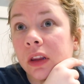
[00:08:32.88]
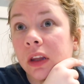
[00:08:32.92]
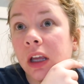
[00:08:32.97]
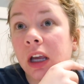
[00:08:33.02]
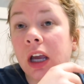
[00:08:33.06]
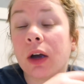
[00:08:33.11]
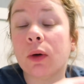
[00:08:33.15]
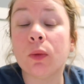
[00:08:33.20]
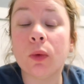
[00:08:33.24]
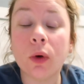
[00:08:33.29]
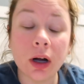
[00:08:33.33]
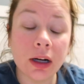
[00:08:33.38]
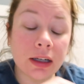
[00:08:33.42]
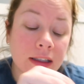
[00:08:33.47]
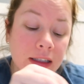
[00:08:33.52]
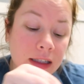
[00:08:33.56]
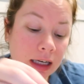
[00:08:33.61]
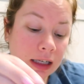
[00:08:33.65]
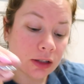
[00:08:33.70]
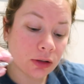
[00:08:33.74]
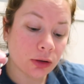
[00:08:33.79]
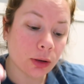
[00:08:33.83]
I want
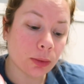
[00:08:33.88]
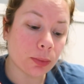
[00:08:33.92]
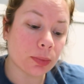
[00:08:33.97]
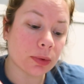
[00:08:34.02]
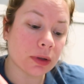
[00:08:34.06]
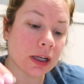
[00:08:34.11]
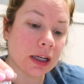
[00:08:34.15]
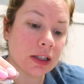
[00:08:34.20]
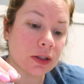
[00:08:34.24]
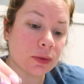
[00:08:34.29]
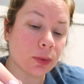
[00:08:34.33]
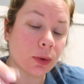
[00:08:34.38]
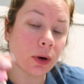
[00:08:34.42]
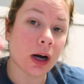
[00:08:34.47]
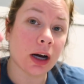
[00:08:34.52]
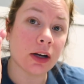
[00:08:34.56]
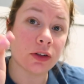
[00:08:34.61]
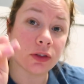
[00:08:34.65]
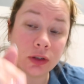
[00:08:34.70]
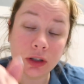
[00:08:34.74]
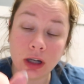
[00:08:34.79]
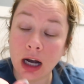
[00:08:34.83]
to get to a place where
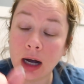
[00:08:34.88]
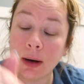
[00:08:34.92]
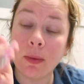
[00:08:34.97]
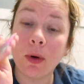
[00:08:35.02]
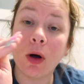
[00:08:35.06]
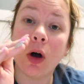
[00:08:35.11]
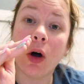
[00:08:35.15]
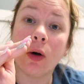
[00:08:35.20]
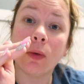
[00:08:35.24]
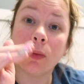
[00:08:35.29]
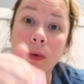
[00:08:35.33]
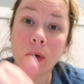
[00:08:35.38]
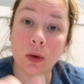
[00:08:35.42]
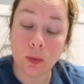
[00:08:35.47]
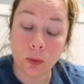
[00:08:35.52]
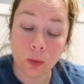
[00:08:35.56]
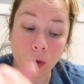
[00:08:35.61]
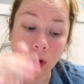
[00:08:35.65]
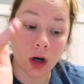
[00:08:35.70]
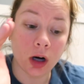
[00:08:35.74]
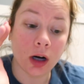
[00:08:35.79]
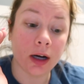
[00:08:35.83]
I just come
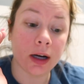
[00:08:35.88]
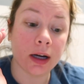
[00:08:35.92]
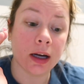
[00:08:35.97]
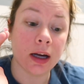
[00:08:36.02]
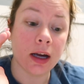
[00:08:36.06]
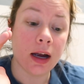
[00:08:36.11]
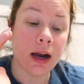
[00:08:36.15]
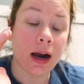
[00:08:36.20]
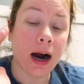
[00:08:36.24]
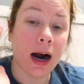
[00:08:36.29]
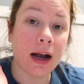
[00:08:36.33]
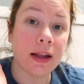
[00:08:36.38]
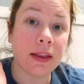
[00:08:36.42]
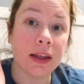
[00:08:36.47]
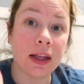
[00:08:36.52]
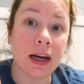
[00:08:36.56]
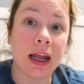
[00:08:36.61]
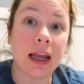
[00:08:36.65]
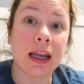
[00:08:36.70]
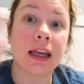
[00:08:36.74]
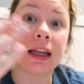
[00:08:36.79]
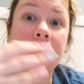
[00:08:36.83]
home, work, and
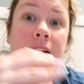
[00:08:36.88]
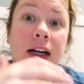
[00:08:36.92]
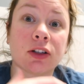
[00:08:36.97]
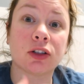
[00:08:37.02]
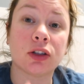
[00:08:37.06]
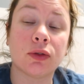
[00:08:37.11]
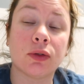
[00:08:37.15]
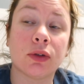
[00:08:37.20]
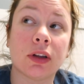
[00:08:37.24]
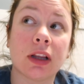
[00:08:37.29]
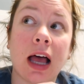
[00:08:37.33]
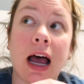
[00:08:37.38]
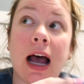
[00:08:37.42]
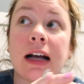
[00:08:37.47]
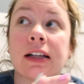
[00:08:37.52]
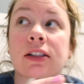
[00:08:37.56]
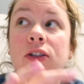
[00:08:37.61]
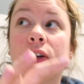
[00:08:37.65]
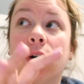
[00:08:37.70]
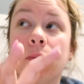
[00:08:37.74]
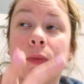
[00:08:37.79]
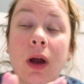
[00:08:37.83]
then I can actually
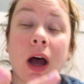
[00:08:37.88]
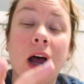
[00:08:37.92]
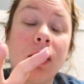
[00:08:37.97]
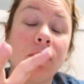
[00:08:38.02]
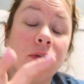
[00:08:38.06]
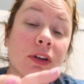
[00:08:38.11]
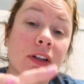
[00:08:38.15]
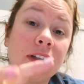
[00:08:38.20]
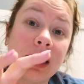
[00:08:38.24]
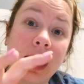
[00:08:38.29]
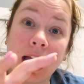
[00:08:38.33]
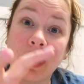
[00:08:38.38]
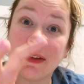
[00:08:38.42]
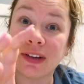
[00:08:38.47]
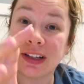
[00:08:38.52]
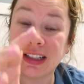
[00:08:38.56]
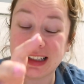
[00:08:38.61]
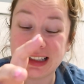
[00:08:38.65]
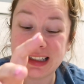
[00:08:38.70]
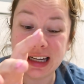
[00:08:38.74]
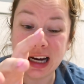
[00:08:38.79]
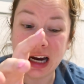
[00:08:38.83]
relax. So I'm not really
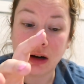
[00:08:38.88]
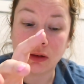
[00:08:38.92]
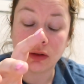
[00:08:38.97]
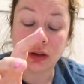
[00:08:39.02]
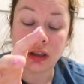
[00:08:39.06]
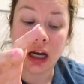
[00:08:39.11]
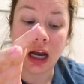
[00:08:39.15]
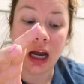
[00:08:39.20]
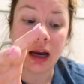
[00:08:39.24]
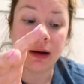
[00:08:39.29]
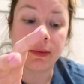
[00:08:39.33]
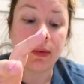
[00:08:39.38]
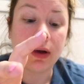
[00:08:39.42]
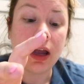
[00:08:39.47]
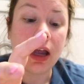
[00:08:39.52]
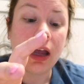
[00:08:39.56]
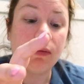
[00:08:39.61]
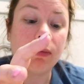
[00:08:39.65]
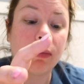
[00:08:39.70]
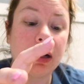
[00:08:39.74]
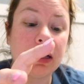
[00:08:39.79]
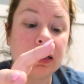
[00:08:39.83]
having downtime.
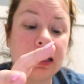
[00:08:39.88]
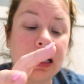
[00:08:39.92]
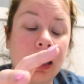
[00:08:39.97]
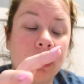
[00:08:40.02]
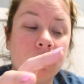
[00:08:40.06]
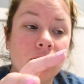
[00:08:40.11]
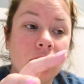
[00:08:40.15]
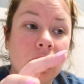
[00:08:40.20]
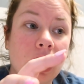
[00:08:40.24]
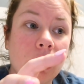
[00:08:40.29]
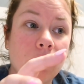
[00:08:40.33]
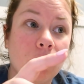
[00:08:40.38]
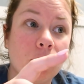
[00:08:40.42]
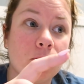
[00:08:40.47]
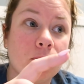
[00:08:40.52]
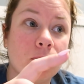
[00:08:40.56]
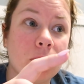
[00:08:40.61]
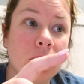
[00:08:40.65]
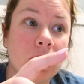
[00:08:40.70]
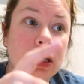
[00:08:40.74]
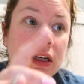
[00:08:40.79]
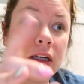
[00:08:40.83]
My downtime
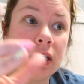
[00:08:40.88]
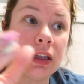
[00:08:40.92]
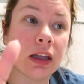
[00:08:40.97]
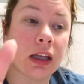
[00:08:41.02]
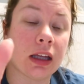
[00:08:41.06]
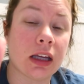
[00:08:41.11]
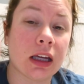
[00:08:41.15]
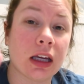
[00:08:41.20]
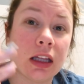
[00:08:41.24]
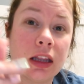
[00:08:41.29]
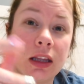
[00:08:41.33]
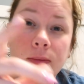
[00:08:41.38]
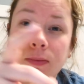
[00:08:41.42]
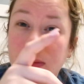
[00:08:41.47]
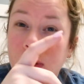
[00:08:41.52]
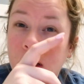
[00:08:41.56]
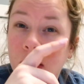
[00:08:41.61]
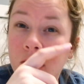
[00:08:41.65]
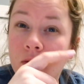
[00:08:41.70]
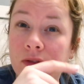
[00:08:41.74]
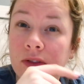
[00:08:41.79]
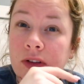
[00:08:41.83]
would be like in the
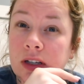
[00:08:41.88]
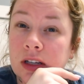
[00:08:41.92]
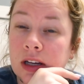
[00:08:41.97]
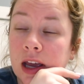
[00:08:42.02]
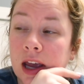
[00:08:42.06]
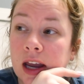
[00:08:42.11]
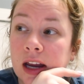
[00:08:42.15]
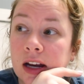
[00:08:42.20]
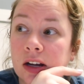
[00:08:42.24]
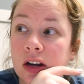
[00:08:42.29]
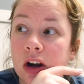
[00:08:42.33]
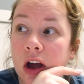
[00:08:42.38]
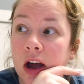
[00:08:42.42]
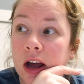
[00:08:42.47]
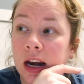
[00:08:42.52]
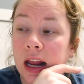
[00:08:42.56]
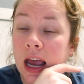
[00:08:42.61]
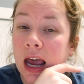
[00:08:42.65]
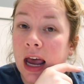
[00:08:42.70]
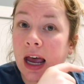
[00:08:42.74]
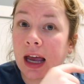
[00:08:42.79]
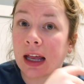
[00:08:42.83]
middle of the day,
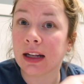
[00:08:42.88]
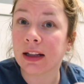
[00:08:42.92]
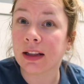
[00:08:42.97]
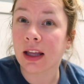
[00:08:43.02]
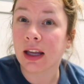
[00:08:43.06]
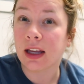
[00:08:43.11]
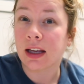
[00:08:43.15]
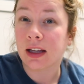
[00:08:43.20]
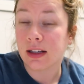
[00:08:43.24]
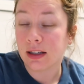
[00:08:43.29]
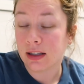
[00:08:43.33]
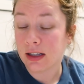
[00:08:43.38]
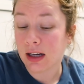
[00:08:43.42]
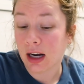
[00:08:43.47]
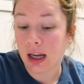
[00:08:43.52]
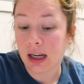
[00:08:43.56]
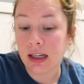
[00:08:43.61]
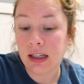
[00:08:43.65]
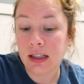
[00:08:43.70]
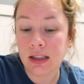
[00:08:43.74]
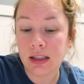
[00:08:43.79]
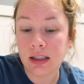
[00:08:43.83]
not at like
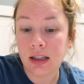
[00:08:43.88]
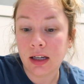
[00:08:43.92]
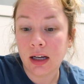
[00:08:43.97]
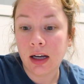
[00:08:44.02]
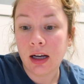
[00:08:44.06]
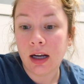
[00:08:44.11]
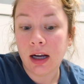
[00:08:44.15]
night.